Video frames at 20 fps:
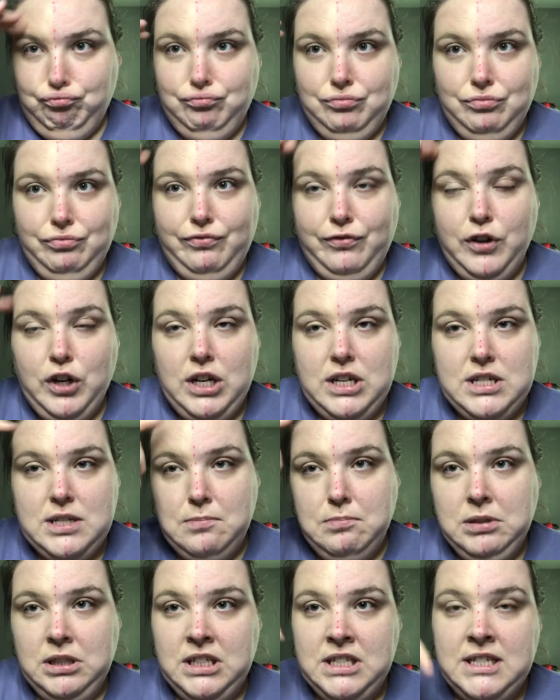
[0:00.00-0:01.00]
forget to
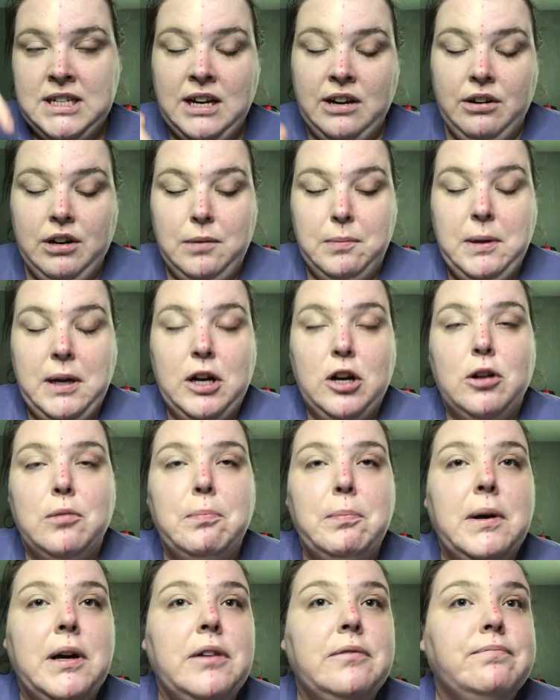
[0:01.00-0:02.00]
blend out up here,
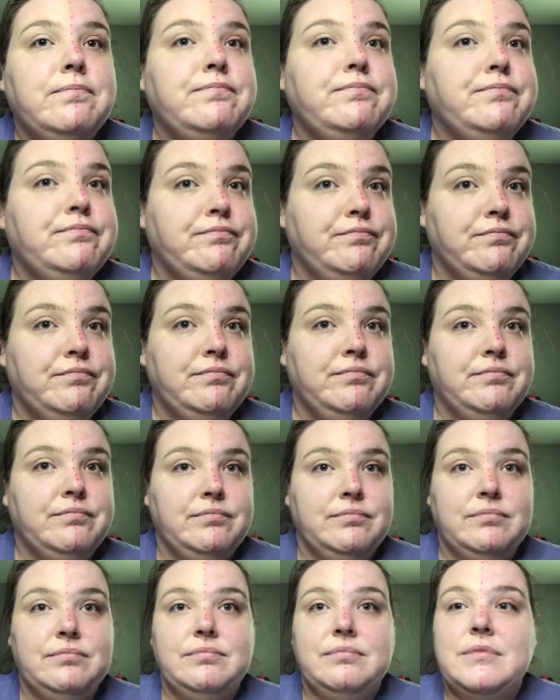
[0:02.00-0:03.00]
but
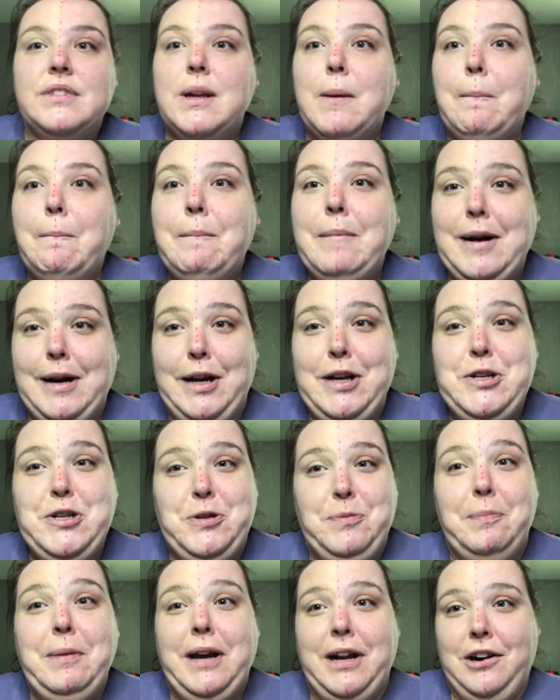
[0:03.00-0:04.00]

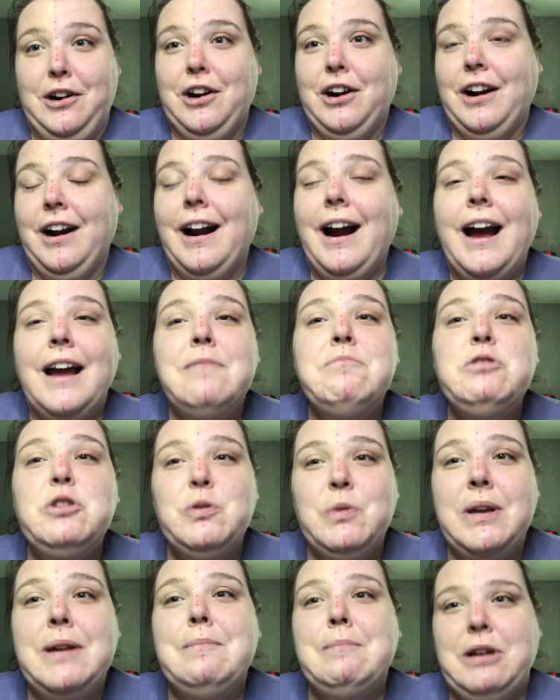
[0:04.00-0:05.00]
much better. I'm
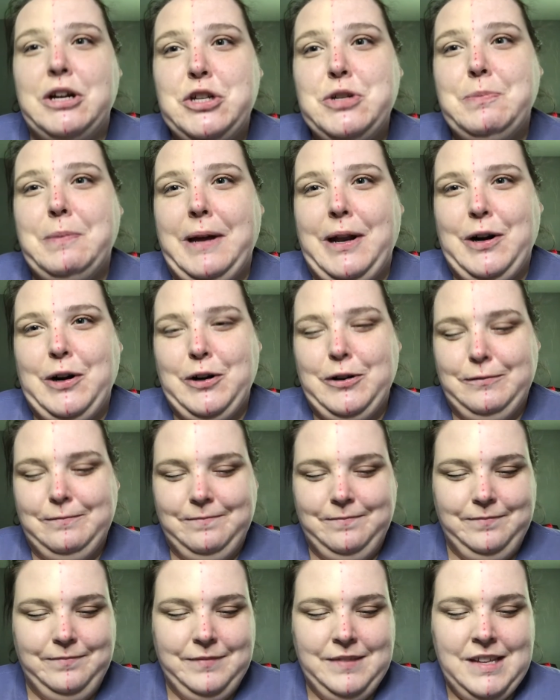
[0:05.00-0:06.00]
doing much better.
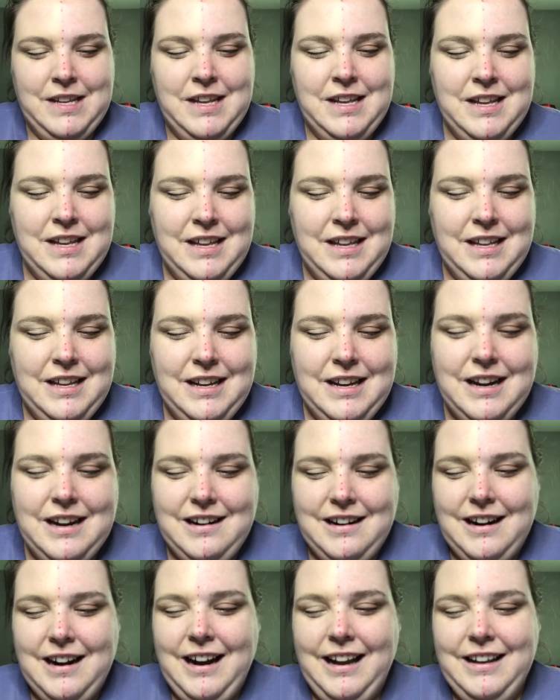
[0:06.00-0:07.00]
All
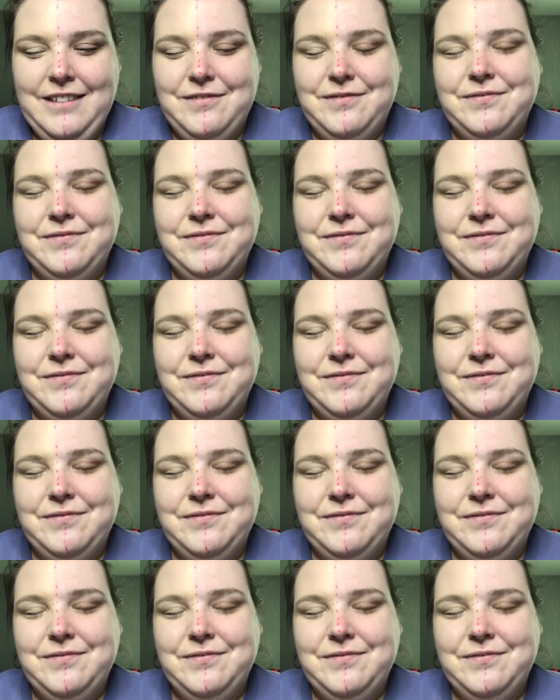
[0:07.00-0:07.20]
right.